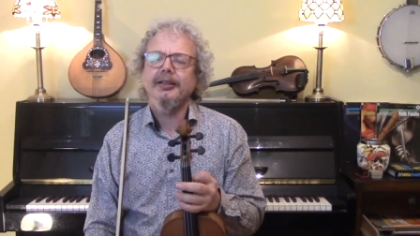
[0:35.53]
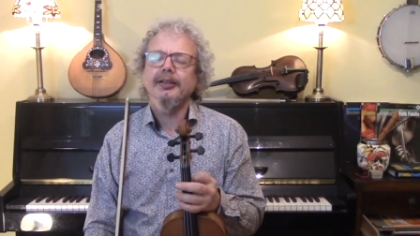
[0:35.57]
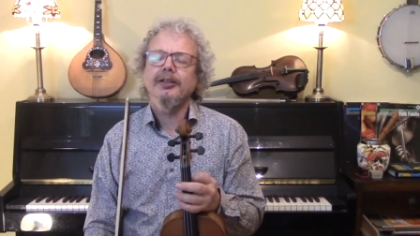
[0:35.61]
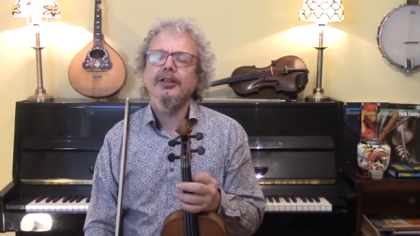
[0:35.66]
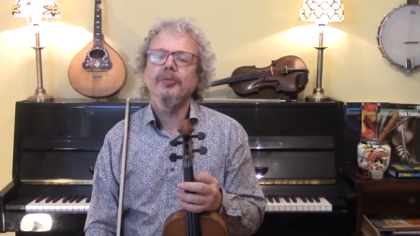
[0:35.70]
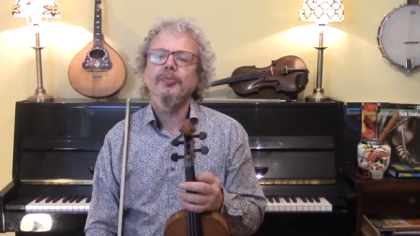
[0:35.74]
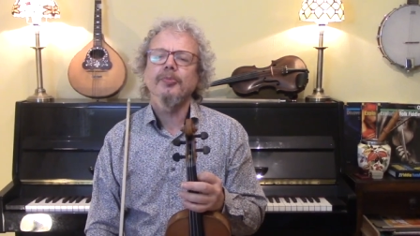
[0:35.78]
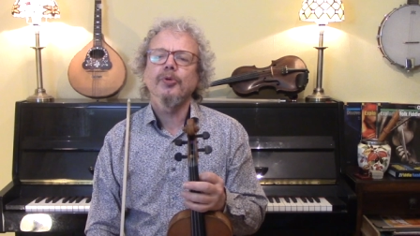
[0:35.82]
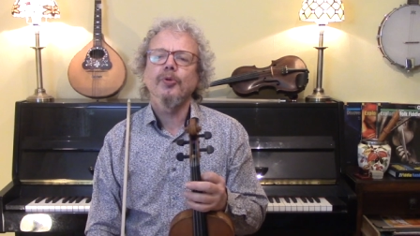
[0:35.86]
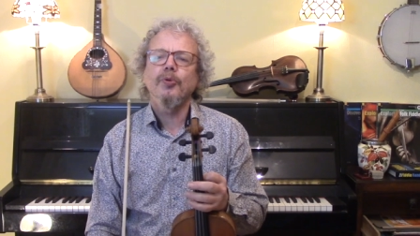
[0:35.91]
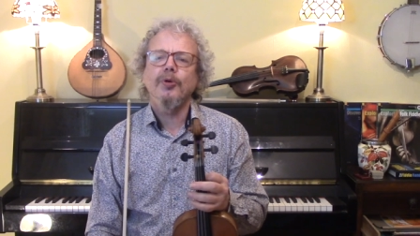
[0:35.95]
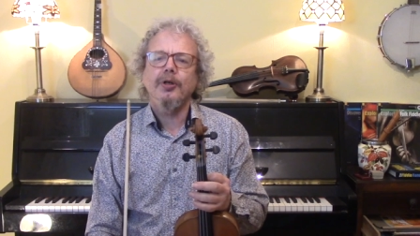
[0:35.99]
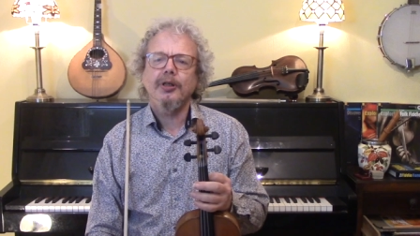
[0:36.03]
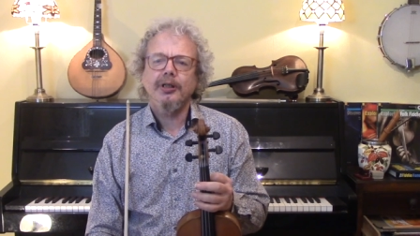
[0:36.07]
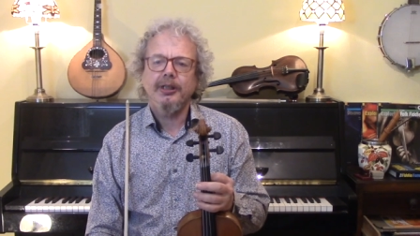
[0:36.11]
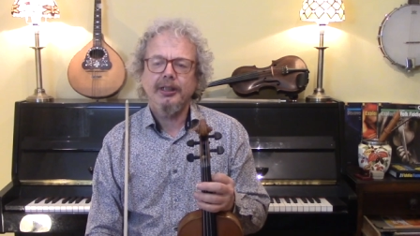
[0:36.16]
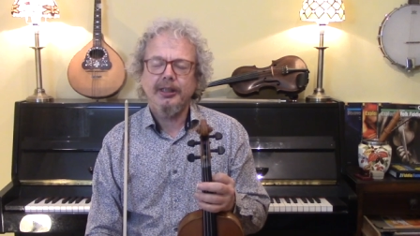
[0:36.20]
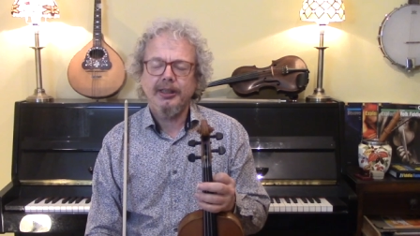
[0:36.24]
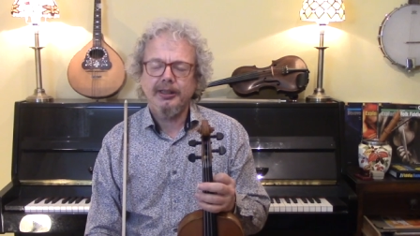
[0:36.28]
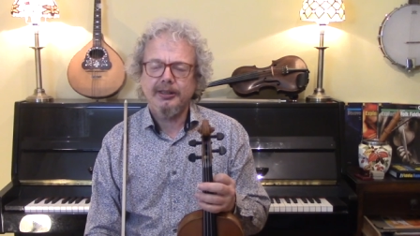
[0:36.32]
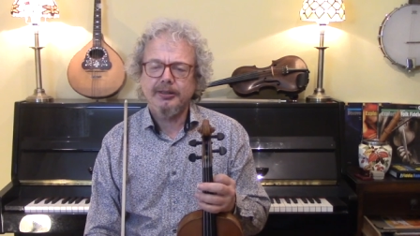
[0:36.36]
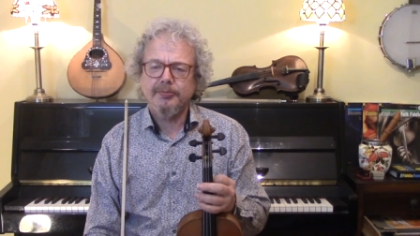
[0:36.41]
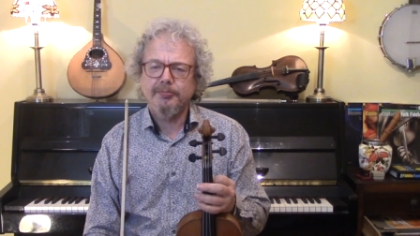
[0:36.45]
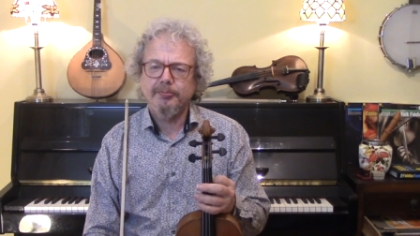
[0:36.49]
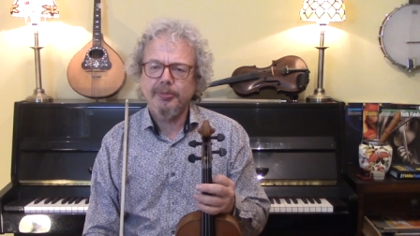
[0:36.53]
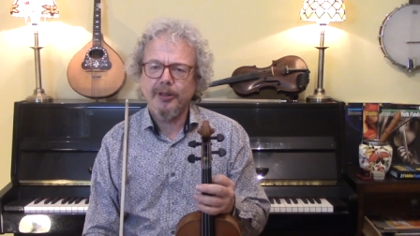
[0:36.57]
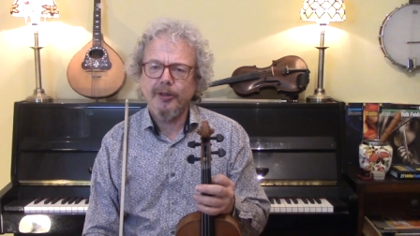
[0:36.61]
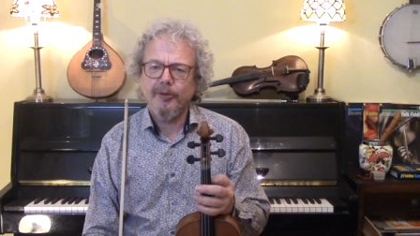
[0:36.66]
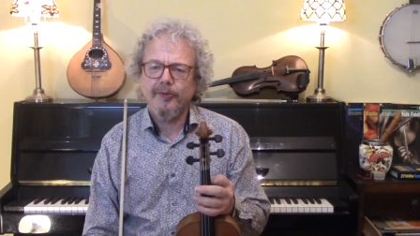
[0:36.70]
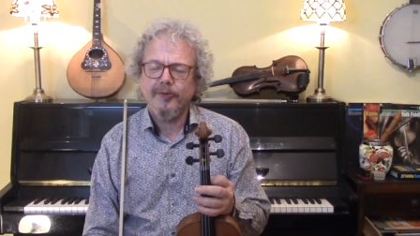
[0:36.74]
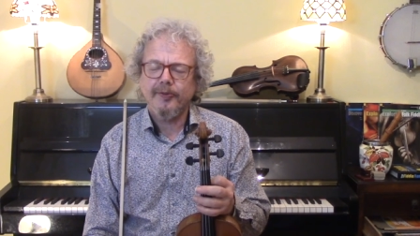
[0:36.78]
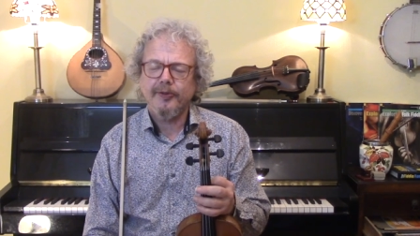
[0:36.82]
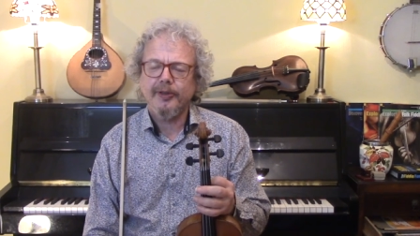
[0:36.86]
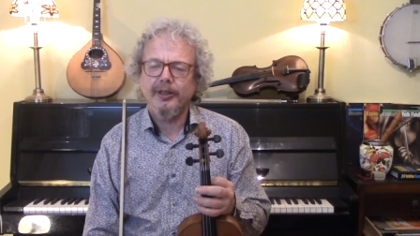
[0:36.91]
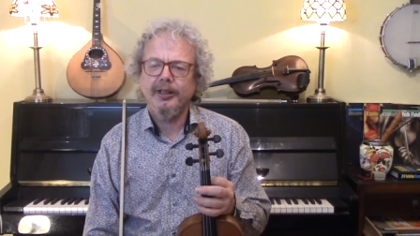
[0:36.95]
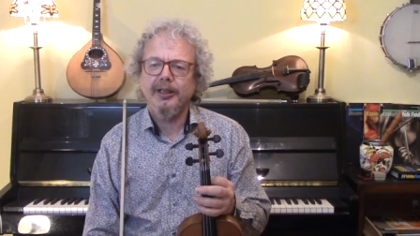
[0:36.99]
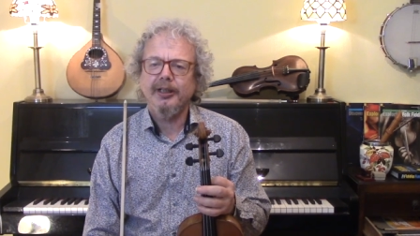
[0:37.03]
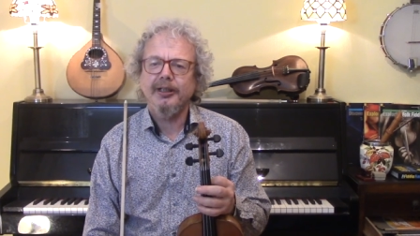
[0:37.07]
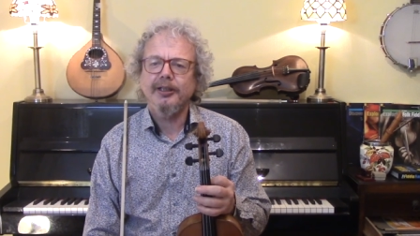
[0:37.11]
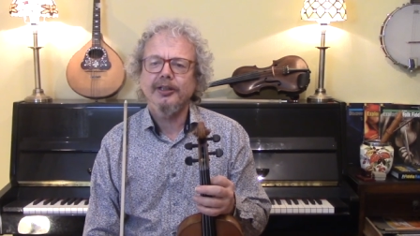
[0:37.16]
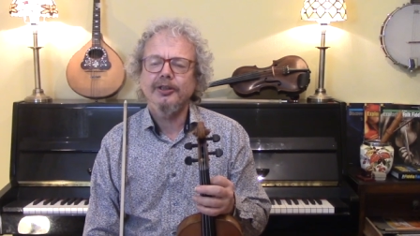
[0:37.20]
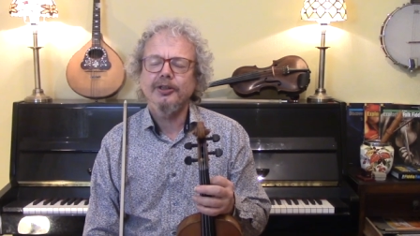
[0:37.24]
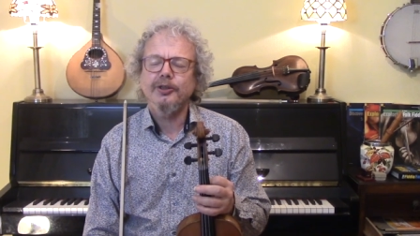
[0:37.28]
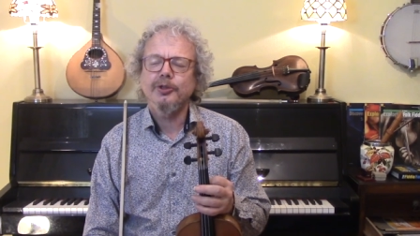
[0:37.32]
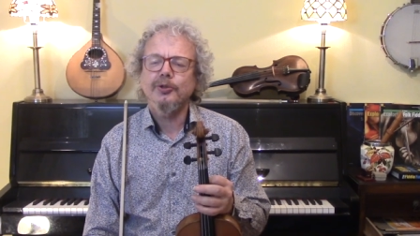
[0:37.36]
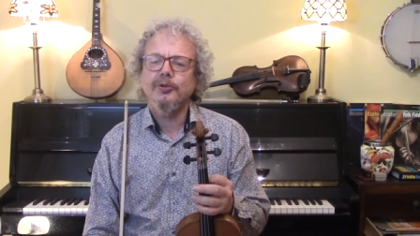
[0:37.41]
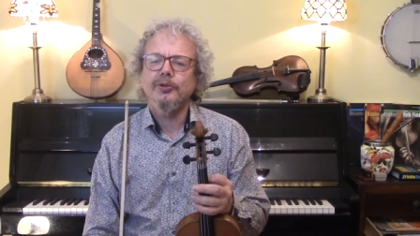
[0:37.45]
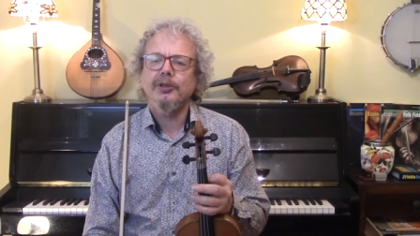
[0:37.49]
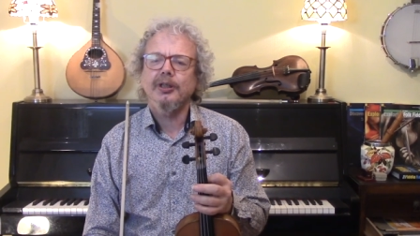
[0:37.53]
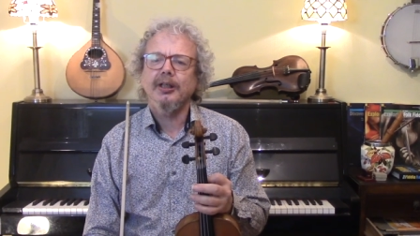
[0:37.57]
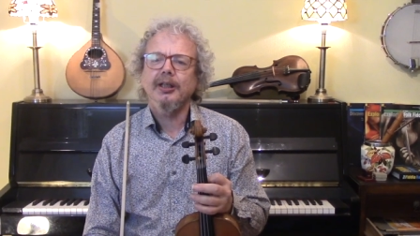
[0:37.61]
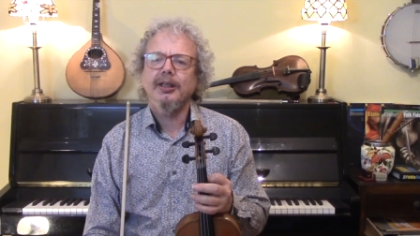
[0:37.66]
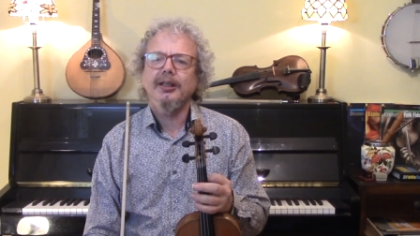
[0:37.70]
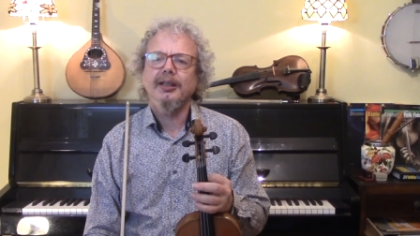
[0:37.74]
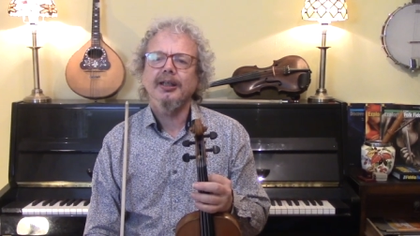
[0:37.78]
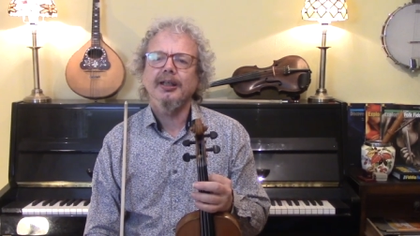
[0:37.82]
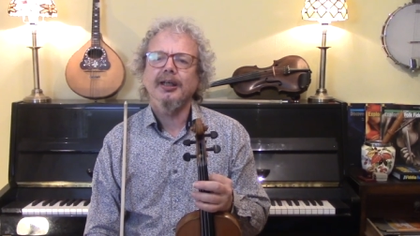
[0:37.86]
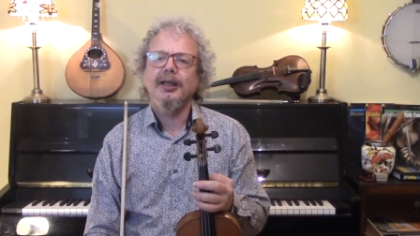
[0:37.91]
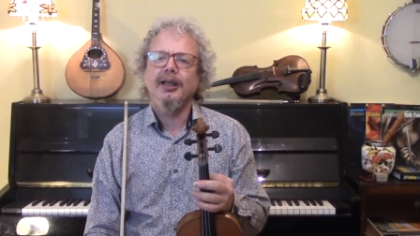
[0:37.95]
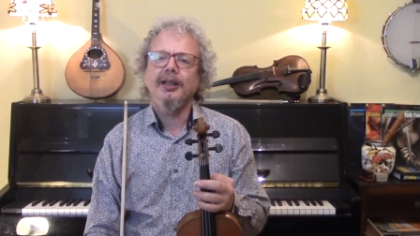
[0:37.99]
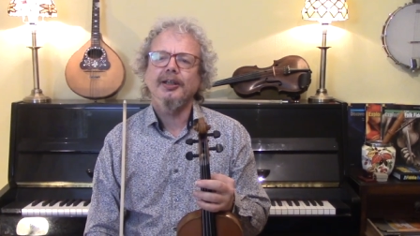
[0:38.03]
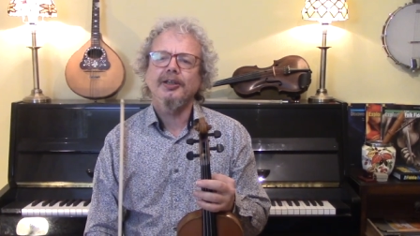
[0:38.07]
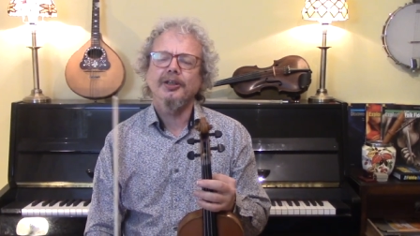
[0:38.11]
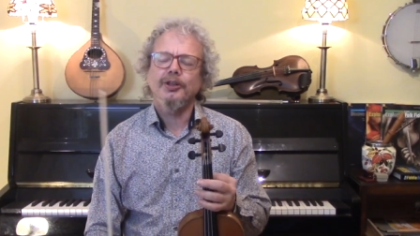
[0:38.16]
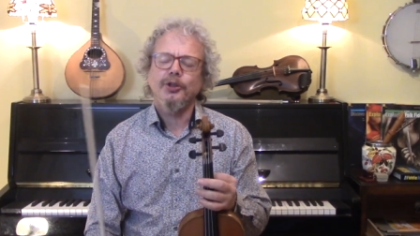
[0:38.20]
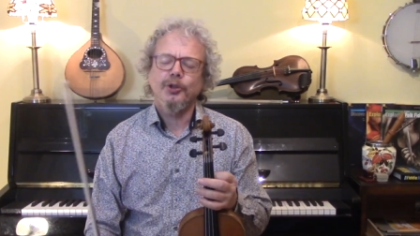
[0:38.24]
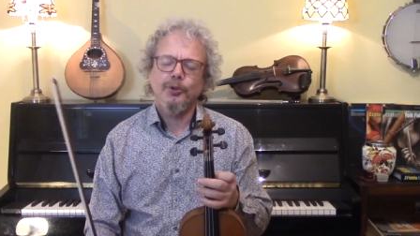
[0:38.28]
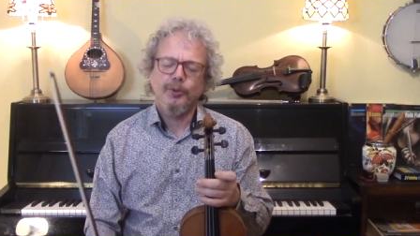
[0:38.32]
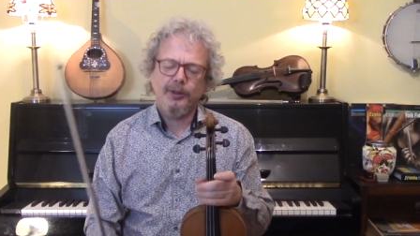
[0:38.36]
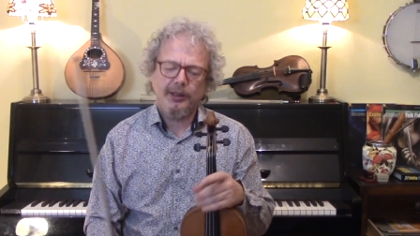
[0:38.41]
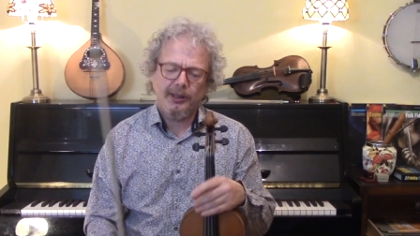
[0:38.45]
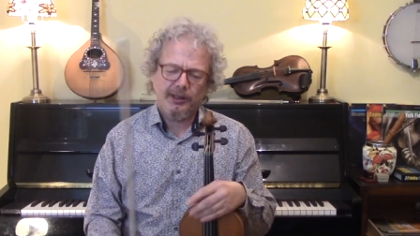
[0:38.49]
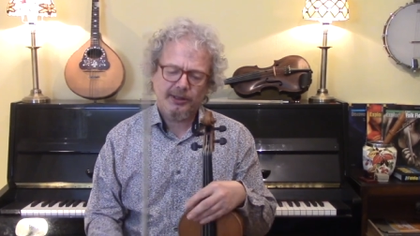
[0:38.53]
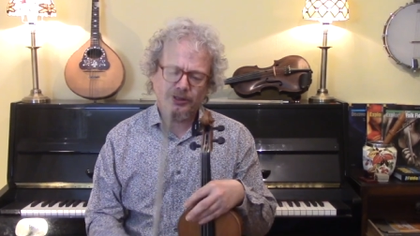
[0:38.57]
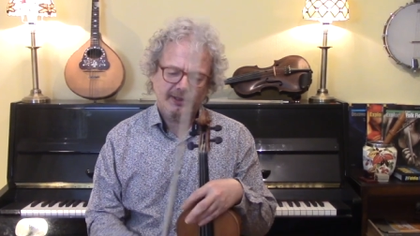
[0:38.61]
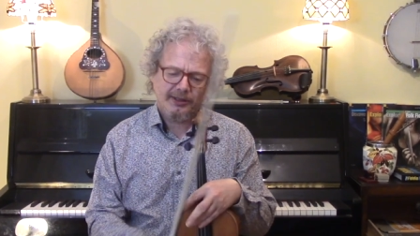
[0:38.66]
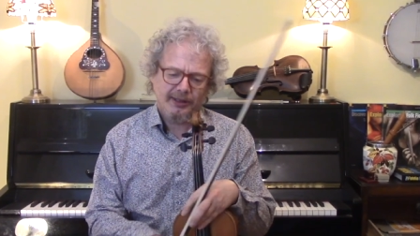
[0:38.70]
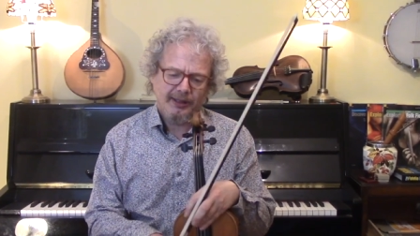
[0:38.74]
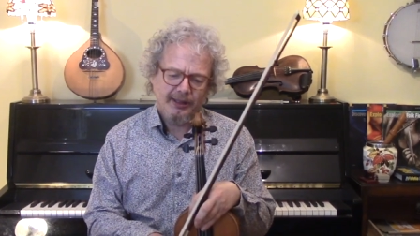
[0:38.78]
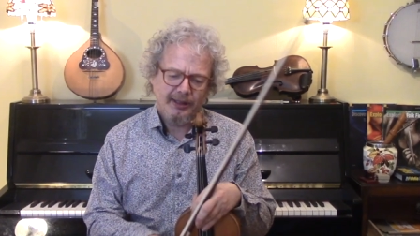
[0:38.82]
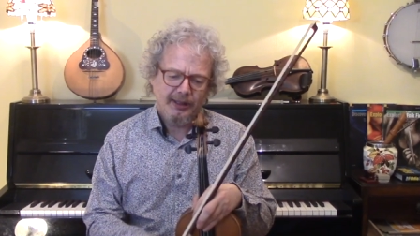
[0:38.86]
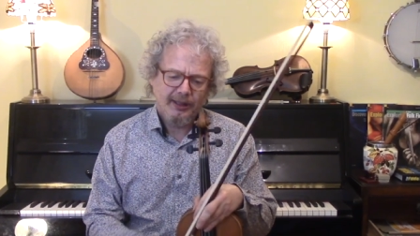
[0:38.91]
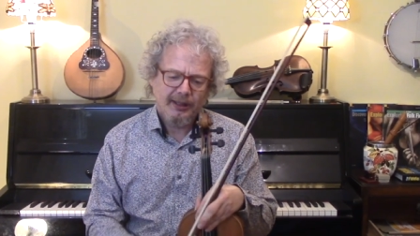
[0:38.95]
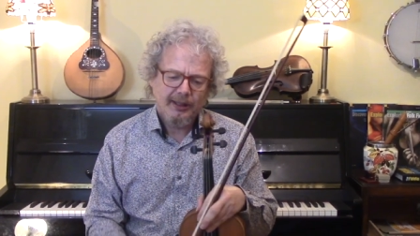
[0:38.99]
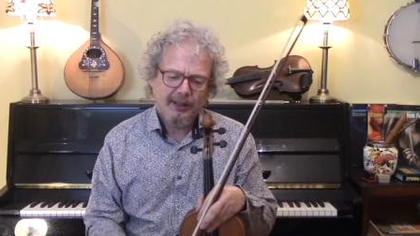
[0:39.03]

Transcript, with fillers: a number one hit both in the U K and the U S.